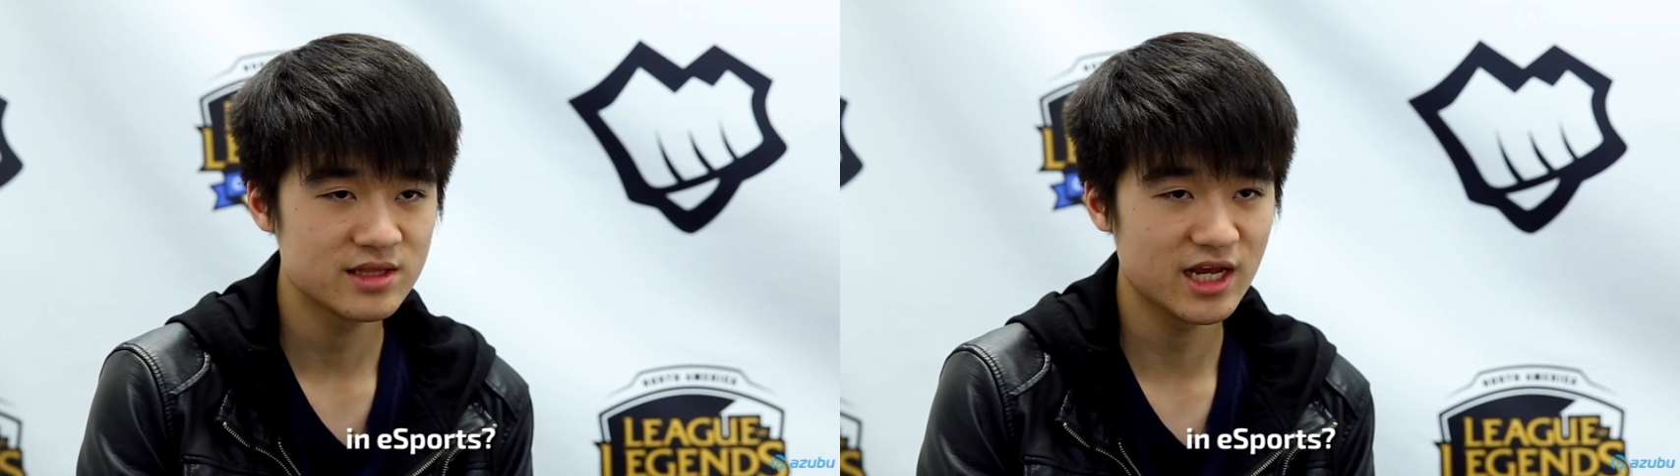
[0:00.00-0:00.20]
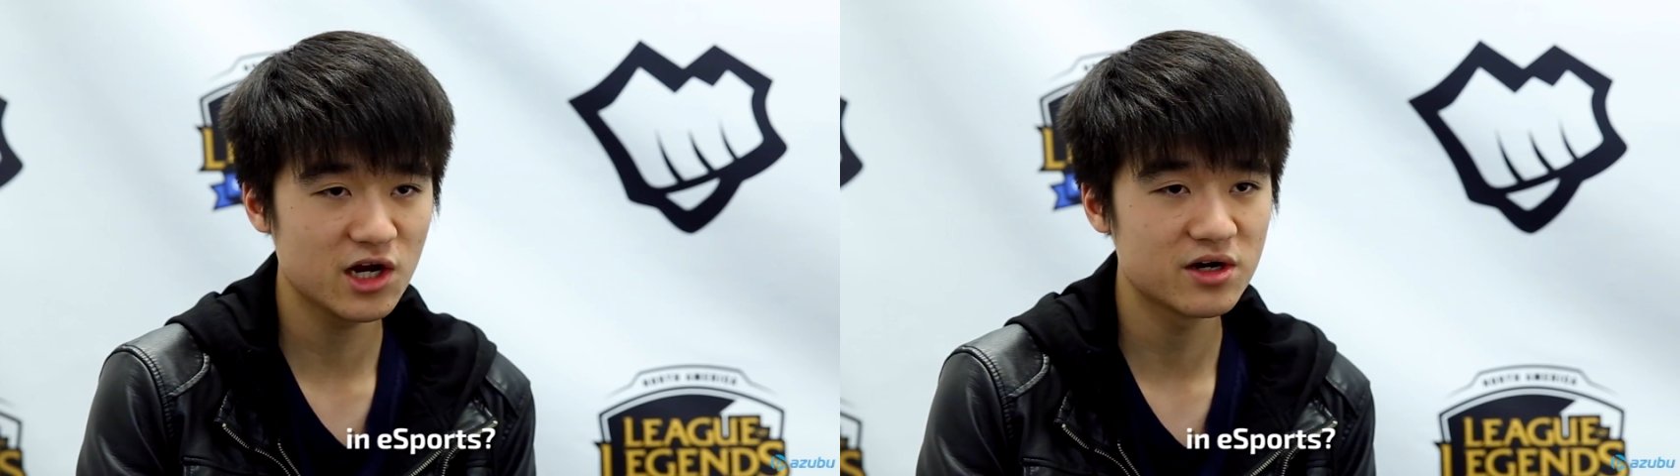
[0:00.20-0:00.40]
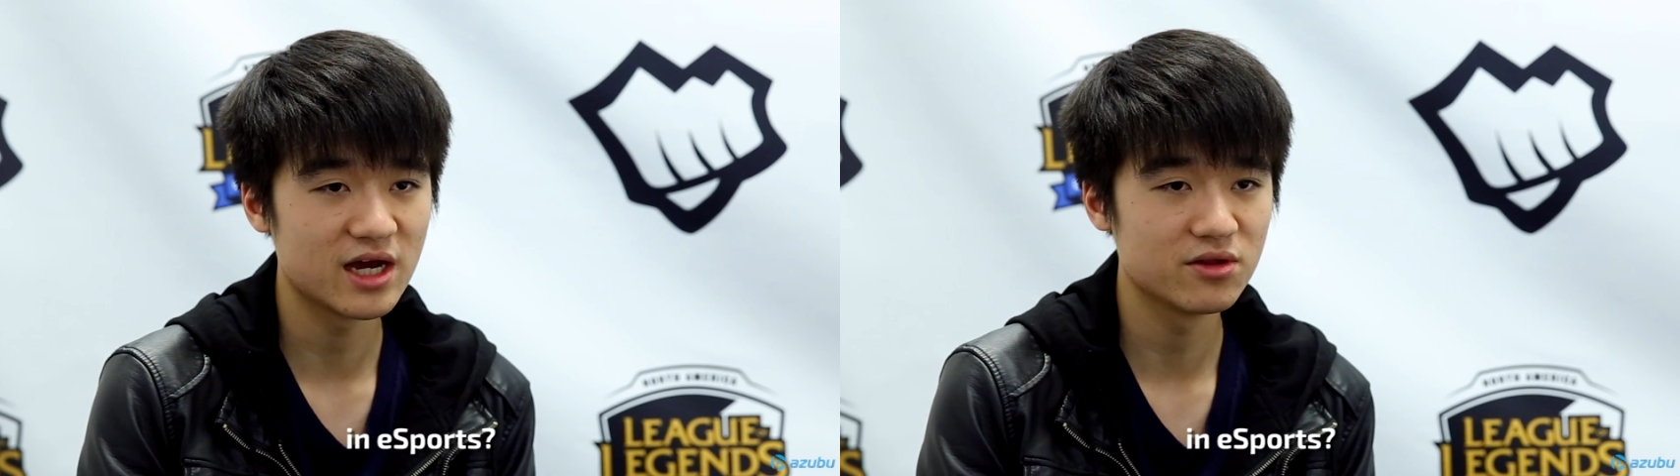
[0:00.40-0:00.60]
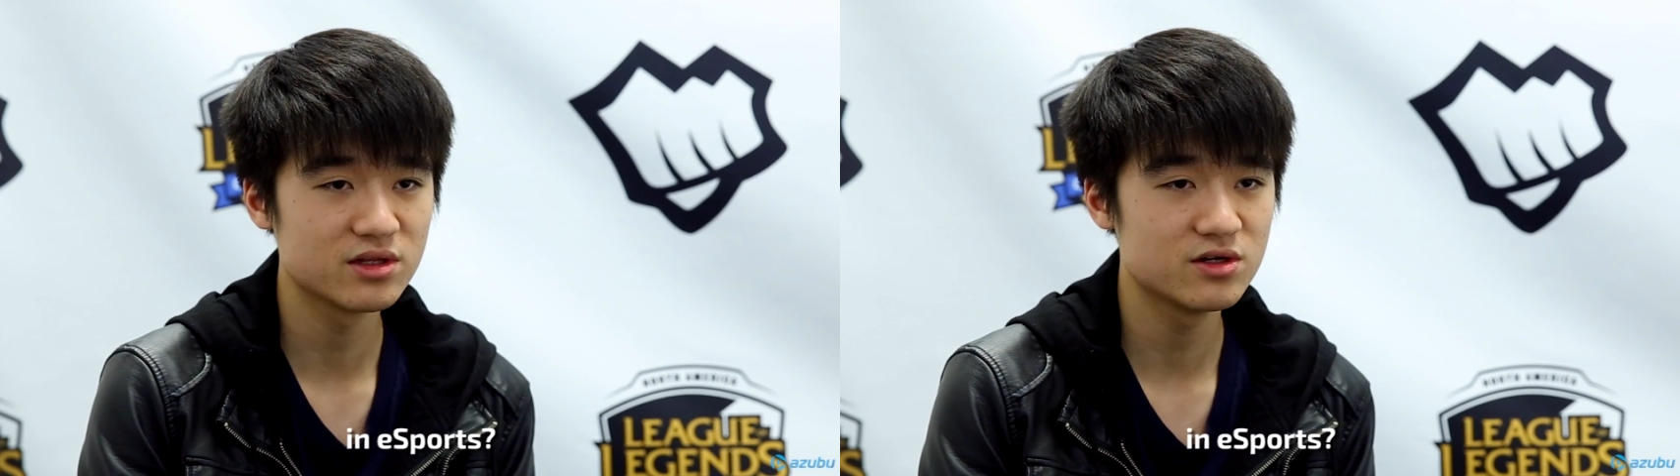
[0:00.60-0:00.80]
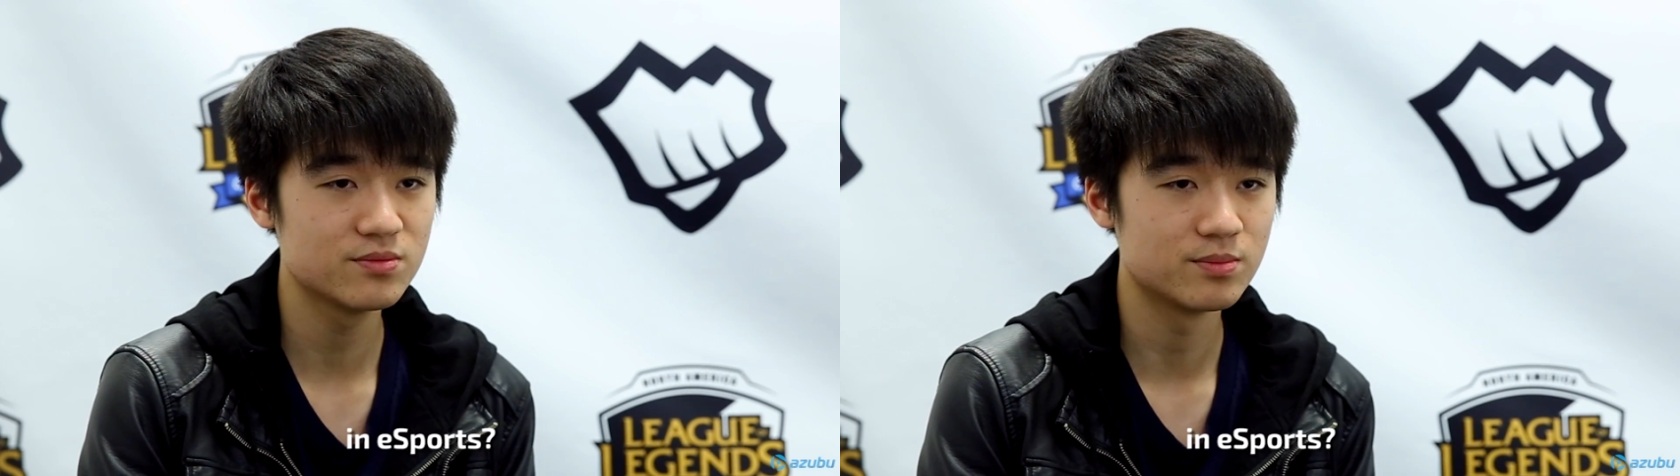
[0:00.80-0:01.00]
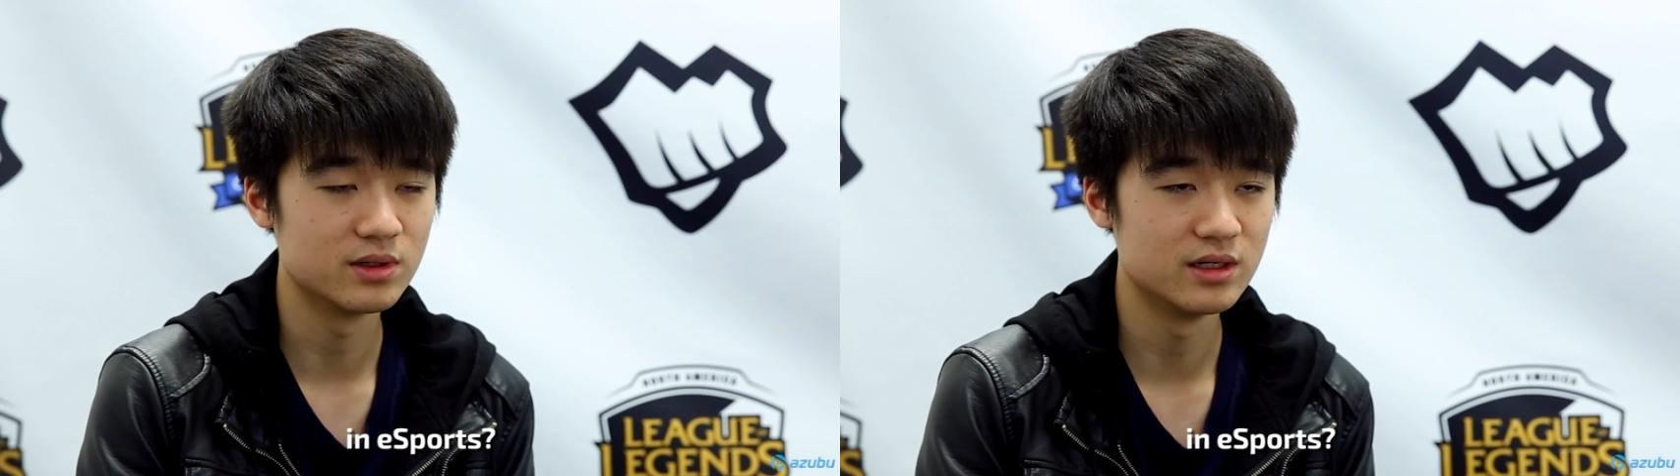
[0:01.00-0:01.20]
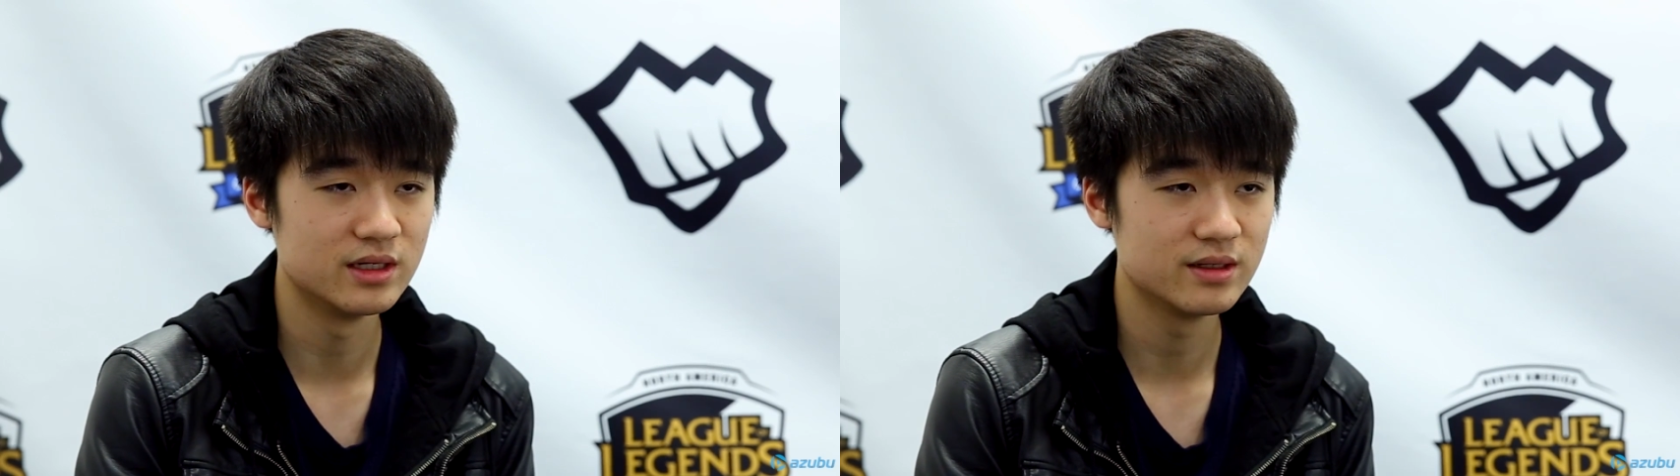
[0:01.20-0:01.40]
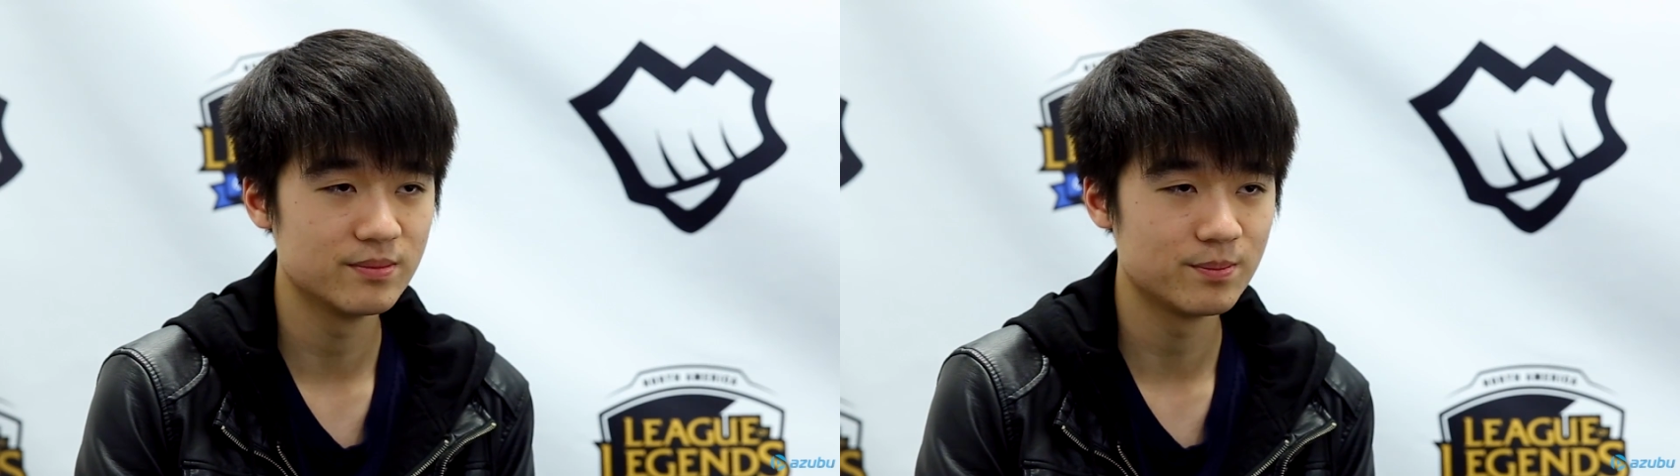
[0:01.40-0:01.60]
They are now though,
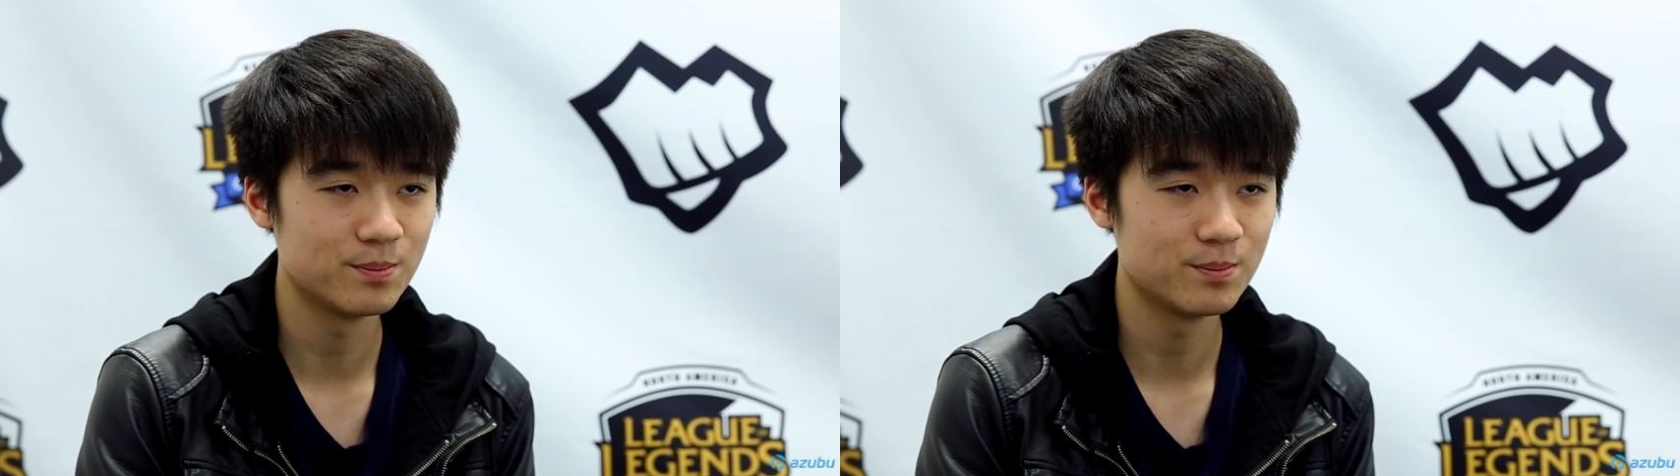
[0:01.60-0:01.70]
but